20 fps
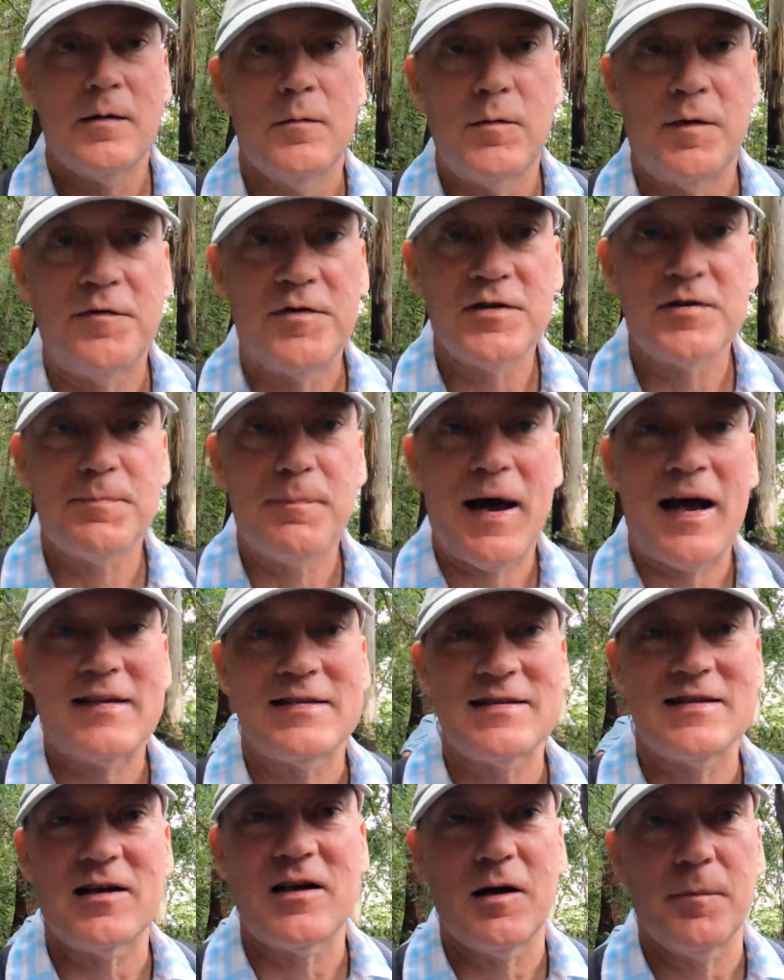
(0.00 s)
We've just
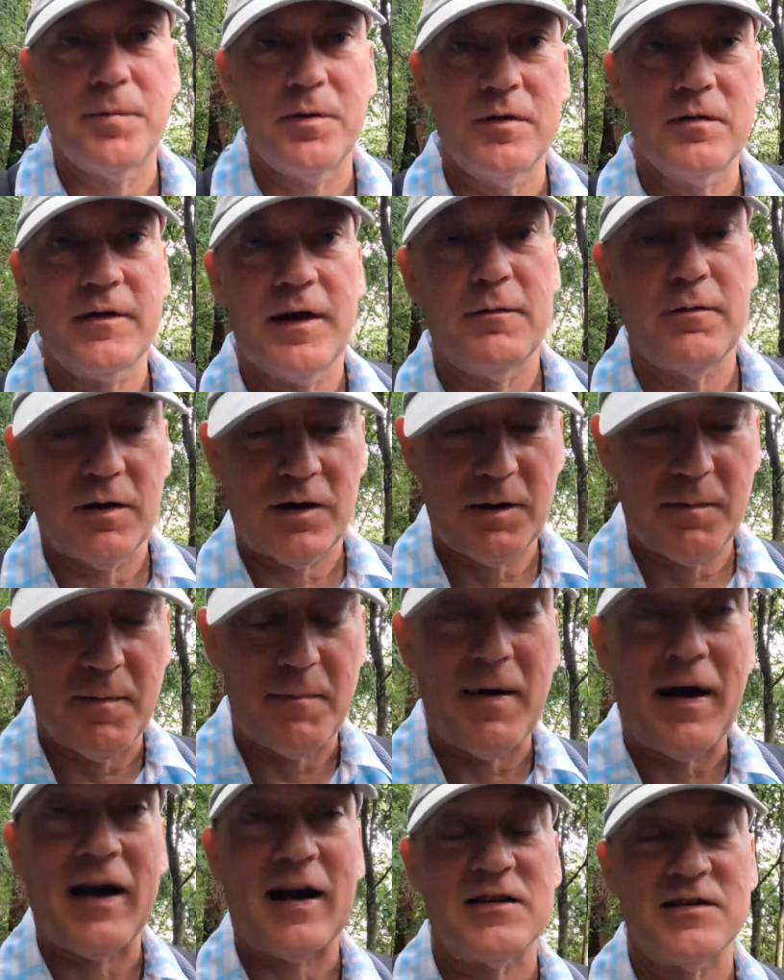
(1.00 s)
passed the couple. They were
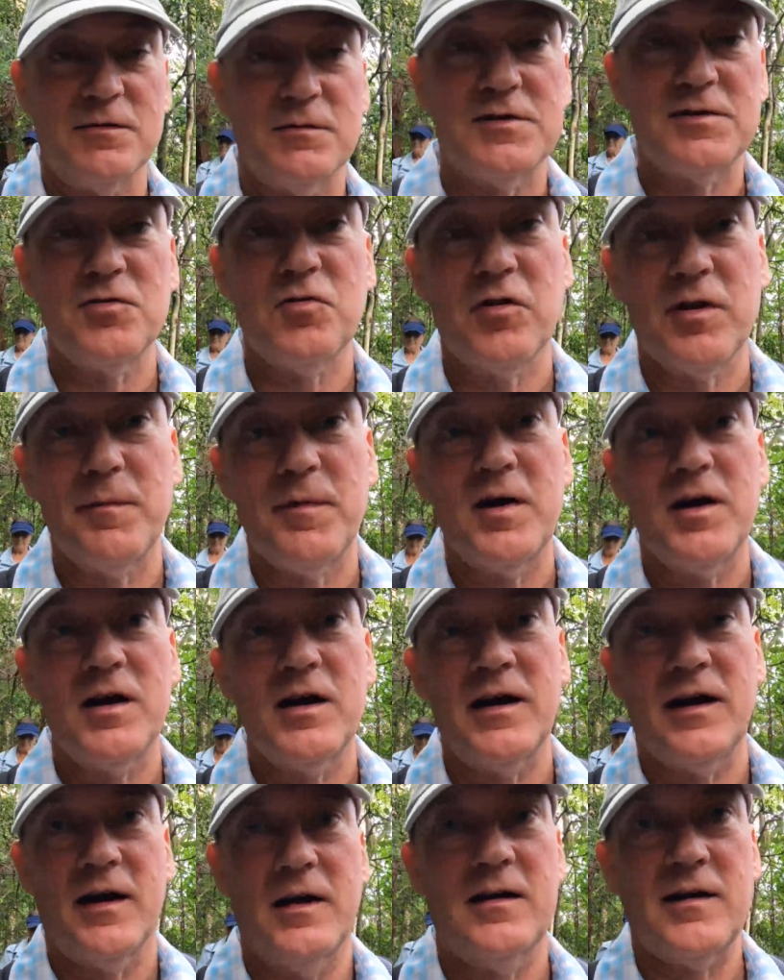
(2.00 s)
coming back. Actually, we saw them
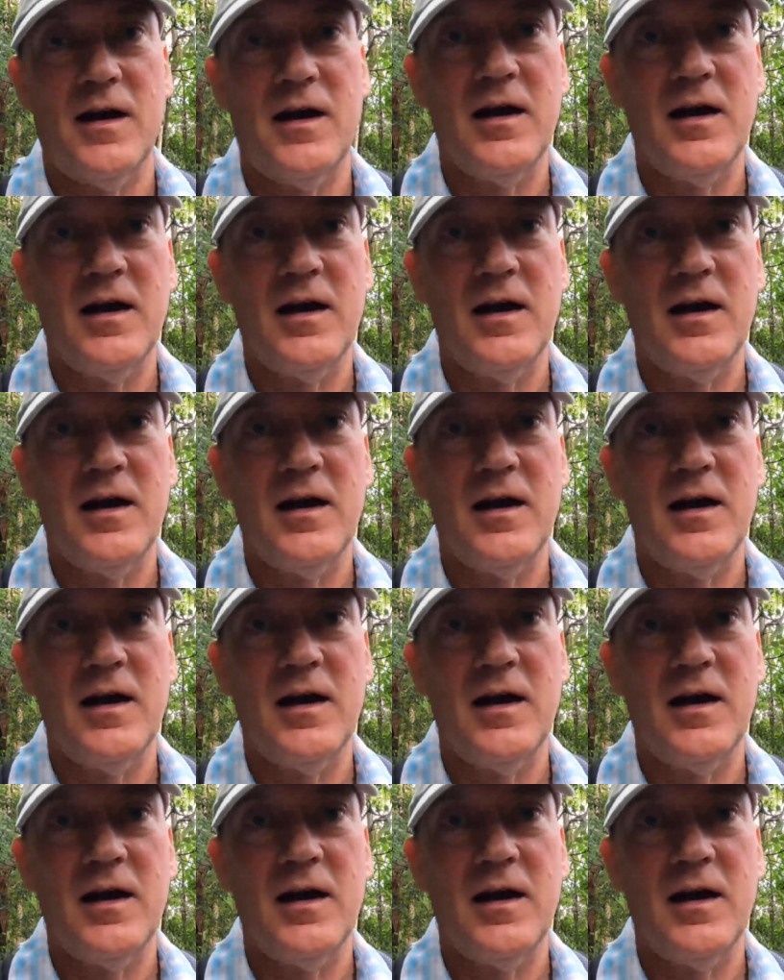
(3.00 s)
earlier.